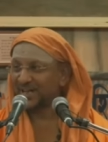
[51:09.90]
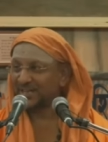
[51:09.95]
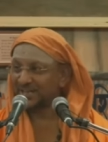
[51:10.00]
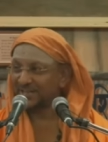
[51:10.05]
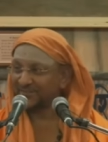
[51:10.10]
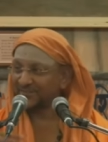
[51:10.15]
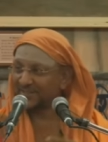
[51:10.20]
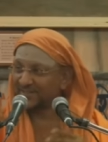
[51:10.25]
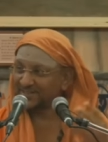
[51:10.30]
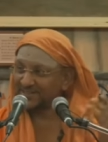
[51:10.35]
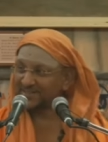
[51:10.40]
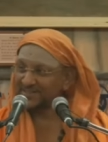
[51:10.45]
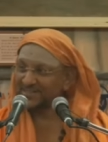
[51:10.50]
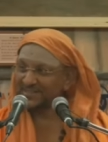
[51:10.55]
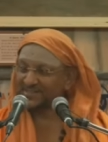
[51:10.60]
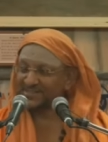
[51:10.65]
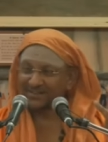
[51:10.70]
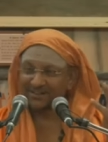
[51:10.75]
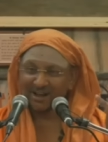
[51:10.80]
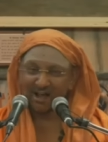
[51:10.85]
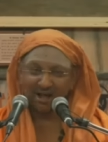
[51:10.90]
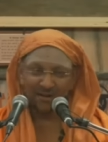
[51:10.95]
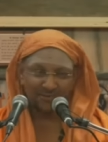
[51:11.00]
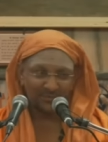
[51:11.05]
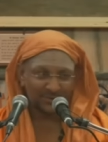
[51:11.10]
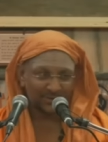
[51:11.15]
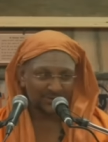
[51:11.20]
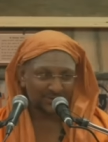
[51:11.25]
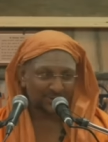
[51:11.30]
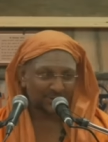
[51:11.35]
Otherwise, this
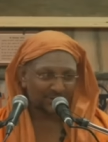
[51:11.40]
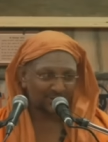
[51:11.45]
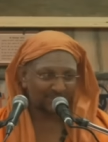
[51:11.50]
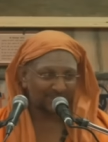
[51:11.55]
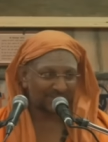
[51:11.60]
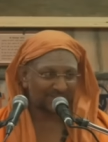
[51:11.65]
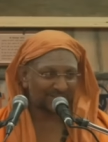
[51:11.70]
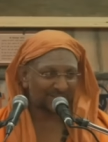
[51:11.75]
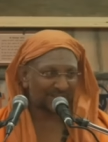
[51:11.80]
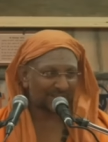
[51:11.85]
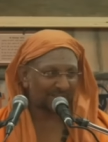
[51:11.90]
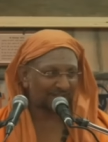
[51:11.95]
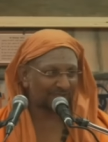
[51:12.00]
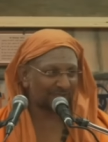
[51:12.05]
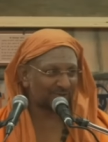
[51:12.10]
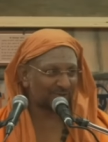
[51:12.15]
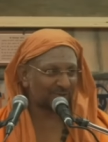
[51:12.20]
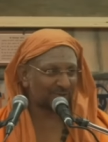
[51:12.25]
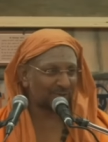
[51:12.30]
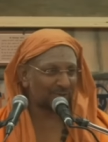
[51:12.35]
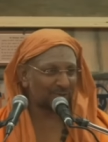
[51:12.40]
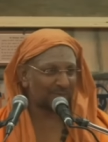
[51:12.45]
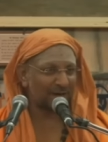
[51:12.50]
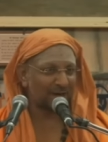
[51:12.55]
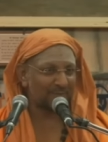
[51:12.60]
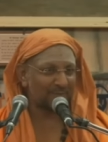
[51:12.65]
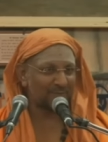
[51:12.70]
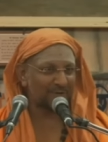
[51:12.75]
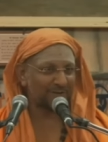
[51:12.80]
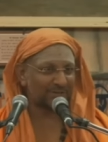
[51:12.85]
clamor is always there, it's so
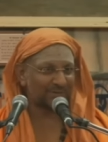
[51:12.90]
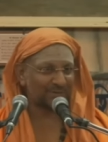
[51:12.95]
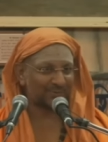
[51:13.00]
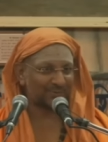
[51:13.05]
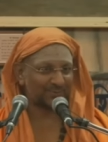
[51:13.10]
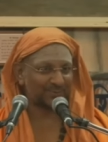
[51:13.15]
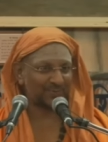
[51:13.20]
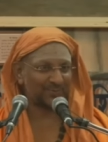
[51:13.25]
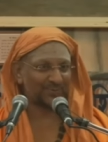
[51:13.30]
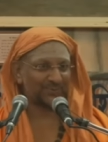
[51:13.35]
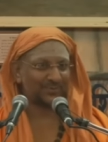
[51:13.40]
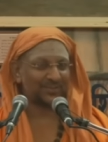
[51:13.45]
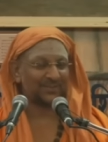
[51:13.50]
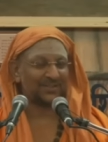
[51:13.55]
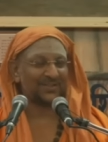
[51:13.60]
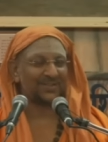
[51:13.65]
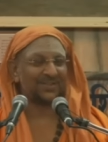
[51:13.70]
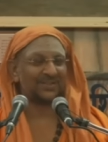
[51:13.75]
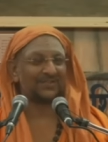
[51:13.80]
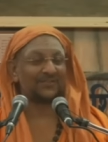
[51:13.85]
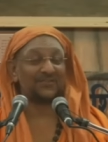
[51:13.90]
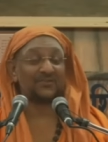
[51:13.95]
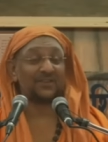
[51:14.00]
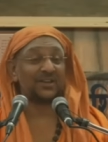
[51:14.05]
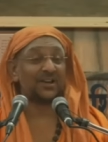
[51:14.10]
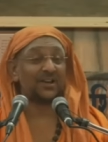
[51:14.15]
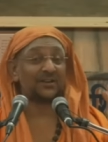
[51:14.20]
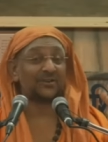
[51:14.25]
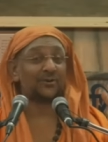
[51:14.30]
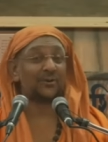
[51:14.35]
clamorous.
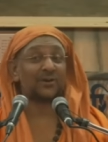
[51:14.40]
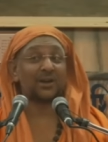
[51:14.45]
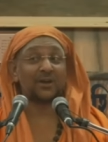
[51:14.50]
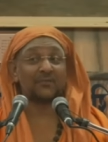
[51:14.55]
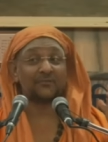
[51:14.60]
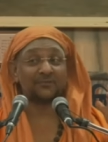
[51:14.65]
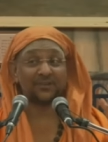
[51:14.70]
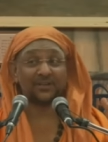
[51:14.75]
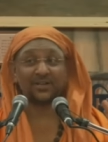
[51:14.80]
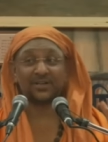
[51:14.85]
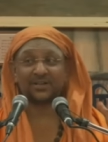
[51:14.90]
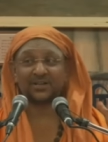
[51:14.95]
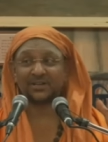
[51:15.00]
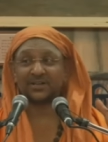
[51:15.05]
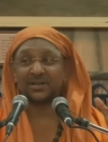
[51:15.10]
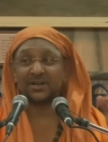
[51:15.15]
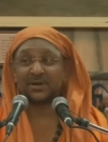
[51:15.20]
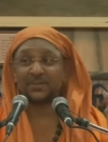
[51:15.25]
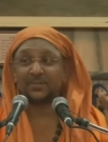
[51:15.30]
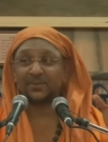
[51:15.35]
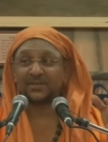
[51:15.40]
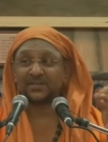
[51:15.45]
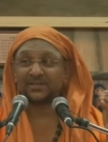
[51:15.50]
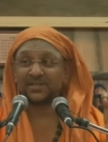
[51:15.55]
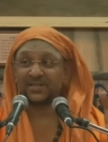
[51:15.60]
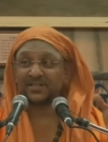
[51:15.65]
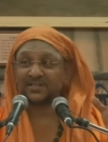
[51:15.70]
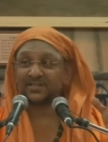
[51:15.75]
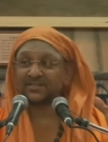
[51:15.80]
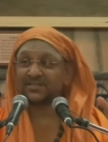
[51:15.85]
We are not aware, but
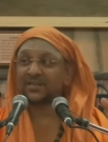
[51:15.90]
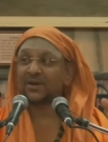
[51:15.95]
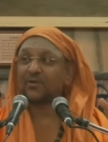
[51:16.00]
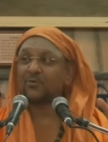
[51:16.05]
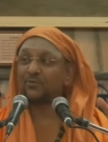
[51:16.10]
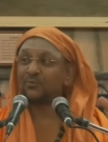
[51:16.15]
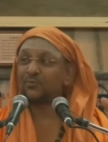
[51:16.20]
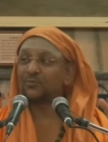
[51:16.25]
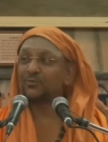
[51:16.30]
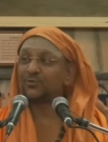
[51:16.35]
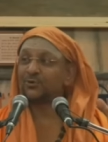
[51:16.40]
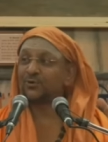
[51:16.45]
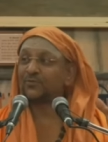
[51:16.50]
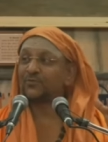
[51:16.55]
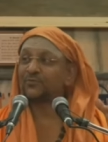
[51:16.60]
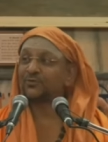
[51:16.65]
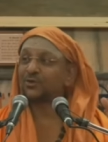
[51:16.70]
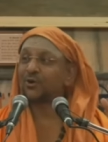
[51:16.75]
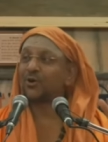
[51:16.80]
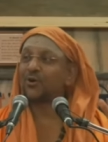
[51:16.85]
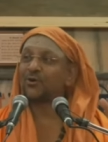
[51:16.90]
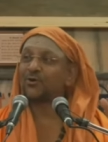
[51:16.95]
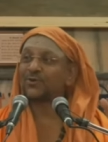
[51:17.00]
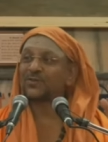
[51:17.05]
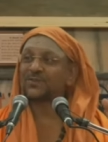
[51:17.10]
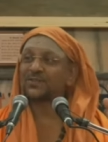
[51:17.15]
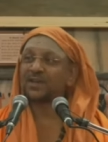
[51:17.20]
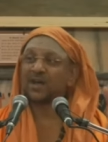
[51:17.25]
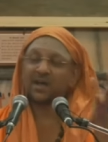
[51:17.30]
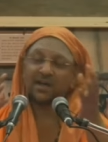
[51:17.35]
that sound of
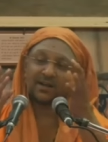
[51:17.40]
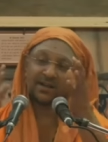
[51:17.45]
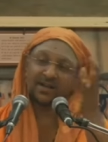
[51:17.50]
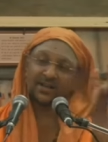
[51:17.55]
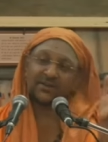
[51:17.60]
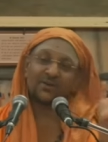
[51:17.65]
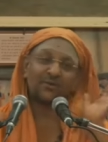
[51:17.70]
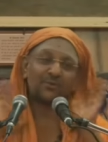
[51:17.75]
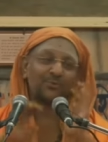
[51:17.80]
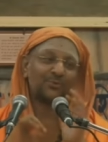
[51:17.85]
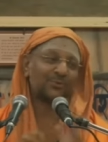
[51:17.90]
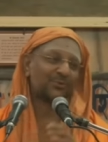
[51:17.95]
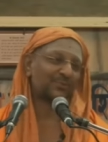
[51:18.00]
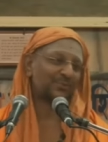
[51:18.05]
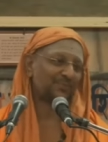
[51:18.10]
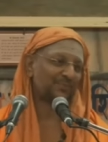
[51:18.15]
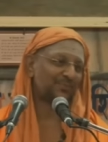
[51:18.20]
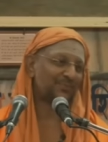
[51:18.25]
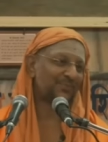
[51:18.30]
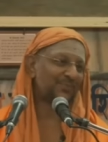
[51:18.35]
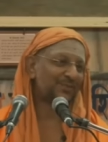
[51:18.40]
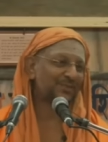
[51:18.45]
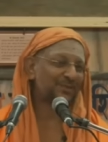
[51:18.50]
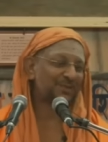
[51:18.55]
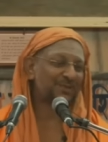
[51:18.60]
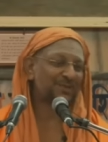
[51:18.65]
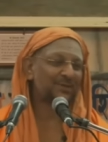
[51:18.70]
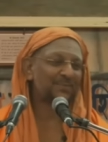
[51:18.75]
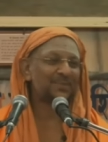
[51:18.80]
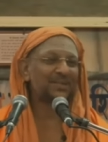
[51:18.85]
thoughts are around.
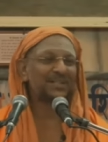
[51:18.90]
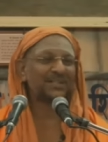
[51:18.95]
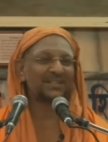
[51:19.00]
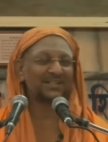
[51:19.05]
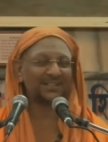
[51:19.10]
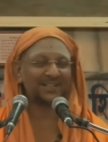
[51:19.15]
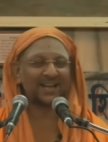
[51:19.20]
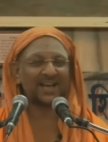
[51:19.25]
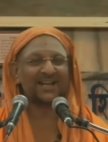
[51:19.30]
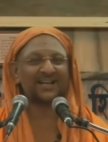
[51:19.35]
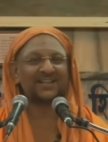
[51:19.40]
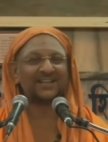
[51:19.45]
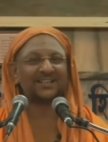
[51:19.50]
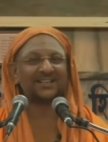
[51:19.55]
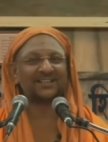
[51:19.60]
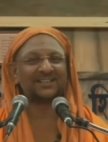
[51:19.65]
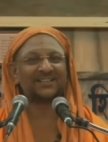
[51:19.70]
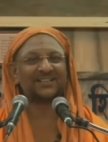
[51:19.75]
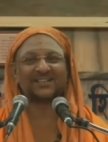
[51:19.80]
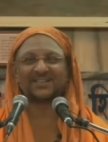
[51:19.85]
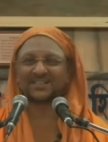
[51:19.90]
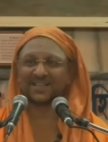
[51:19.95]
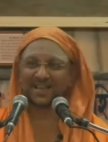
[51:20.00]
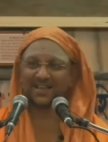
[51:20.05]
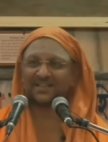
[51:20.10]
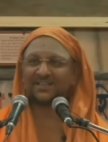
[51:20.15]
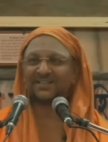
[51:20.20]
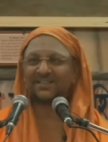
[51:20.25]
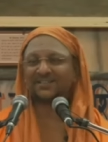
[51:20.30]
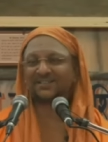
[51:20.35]
But in night, in the
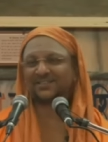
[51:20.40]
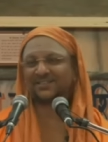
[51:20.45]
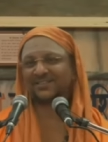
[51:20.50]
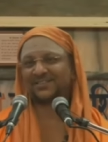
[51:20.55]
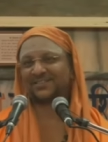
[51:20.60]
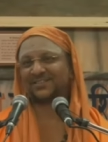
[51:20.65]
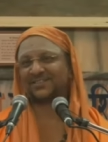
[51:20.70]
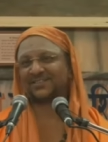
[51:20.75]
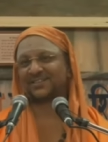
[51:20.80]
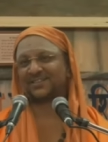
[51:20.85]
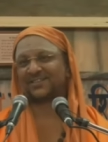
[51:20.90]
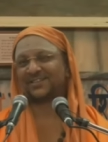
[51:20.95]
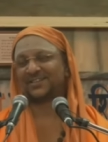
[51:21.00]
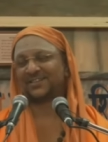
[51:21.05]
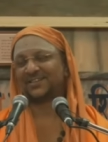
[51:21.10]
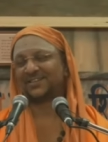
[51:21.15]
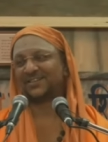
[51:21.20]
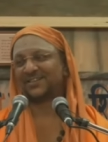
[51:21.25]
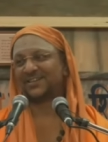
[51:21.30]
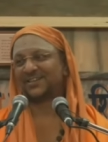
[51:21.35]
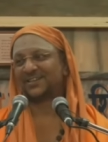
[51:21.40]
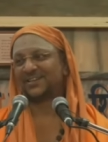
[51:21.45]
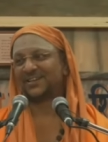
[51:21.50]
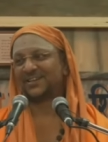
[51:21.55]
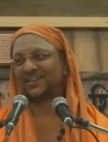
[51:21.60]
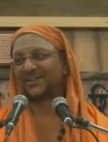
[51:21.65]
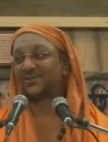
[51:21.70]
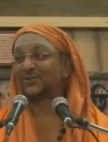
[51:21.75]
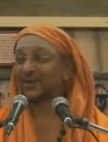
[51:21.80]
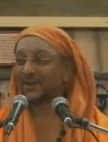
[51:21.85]
silence,
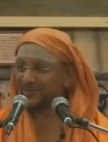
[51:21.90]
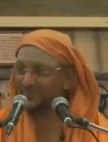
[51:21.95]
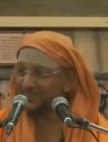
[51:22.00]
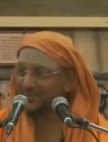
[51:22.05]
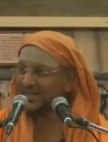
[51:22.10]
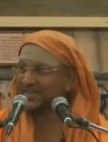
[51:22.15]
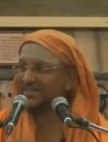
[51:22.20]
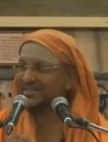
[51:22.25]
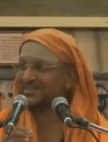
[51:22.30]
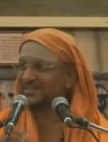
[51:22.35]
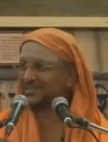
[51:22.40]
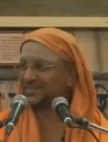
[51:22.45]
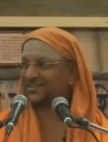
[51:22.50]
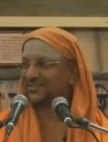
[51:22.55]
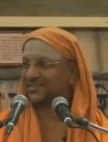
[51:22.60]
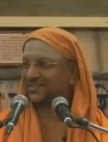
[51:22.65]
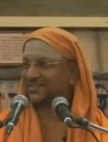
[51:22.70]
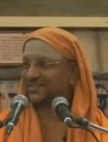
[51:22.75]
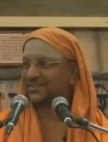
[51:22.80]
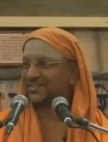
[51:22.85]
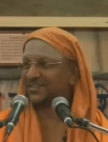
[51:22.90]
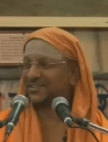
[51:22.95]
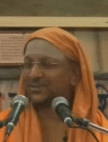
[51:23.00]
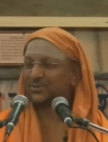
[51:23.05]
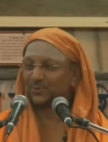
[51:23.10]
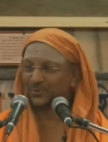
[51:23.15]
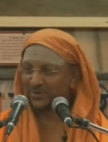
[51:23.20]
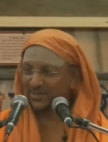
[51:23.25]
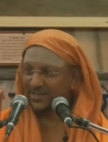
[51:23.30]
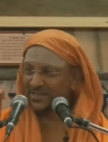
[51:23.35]
you can meditate.
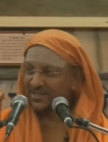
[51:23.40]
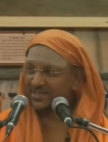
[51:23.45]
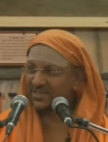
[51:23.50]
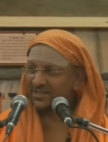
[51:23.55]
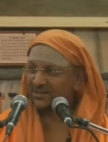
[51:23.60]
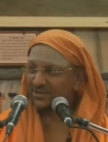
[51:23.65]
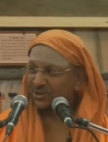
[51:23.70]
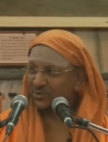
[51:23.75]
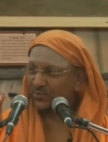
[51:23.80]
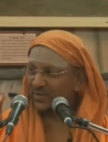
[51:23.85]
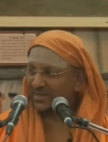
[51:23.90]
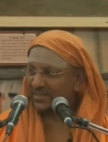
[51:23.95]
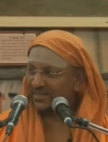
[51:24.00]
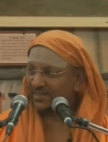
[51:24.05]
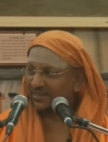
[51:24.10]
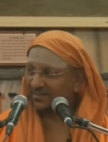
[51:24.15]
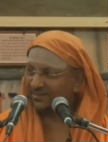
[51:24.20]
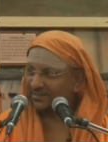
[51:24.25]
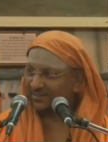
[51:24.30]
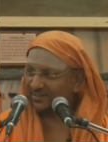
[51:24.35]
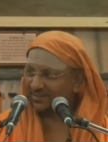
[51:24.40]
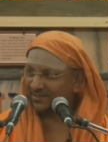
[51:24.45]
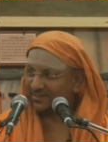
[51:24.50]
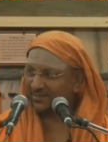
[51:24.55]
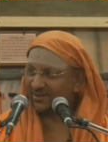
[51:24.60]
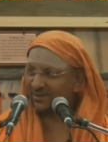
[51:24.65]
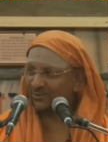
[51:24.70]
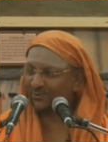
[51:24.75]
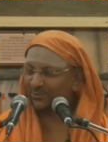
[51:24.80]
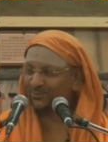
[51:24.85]
You listen to Vedanta
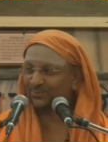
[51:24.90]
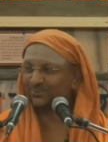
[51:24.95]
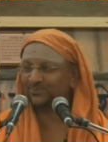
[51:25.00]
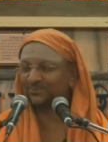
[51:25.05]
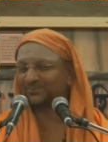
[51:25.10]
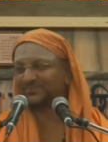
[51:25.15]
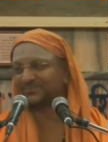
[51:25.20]
now,